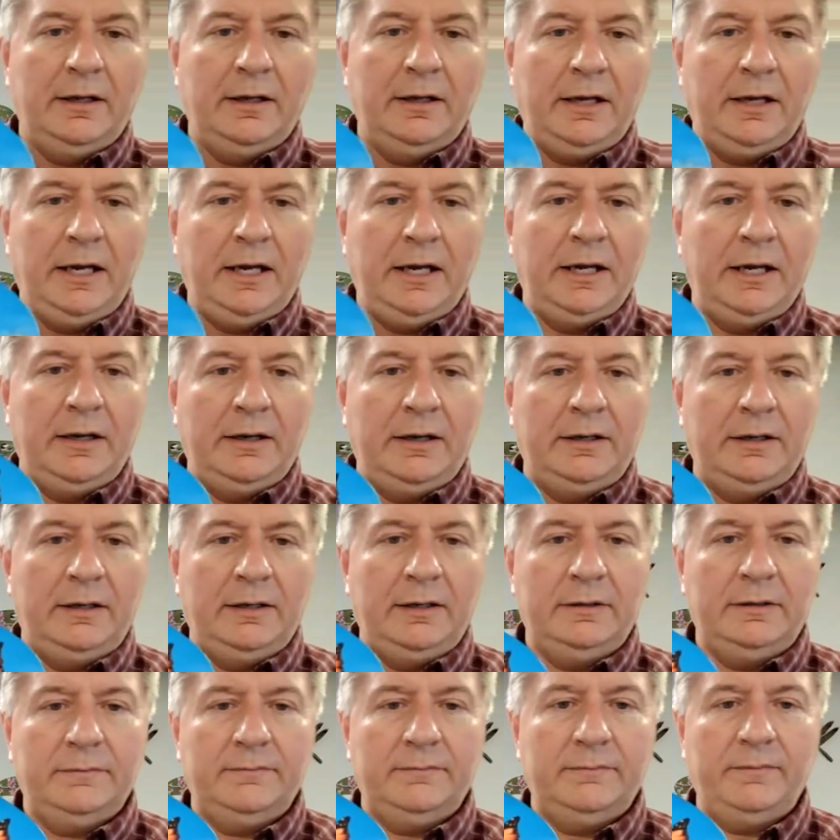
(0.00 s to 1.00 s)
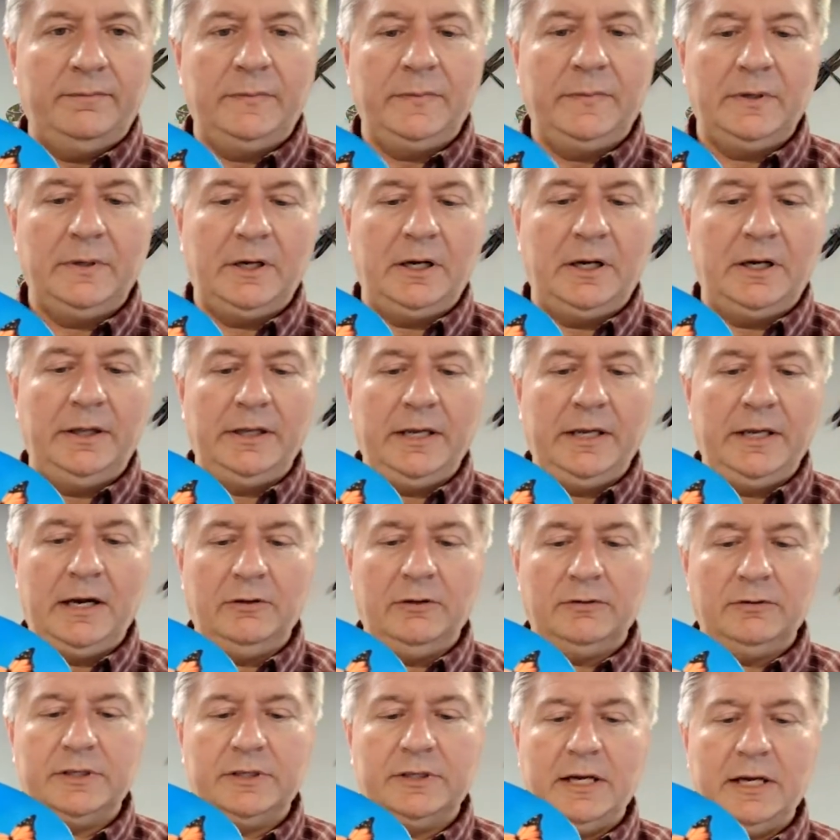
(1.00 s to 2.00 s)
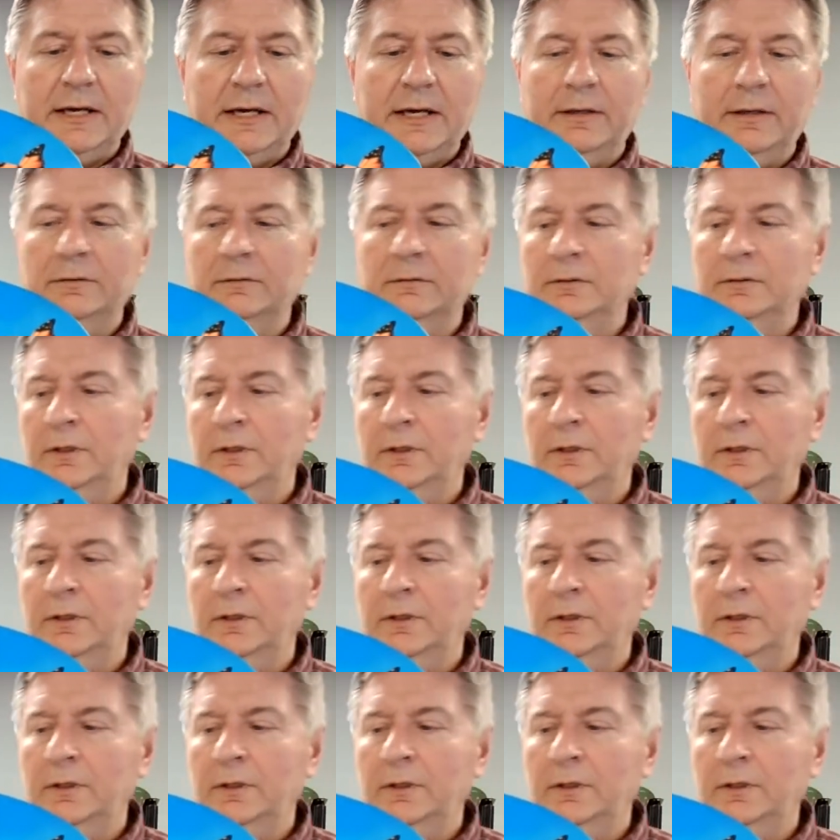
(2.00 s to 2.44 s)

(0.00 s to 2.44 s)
and on the outside.